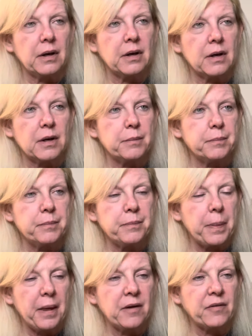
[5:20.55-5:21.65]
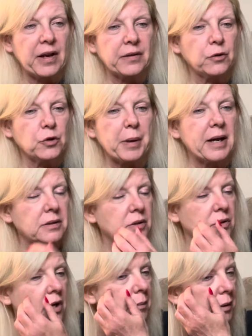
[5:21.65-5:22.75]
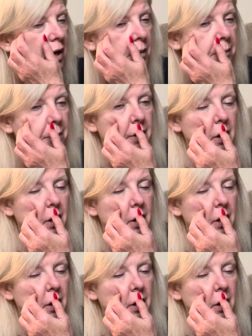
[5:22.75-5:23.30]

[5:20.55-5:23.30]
um, I've got those boxes coming up.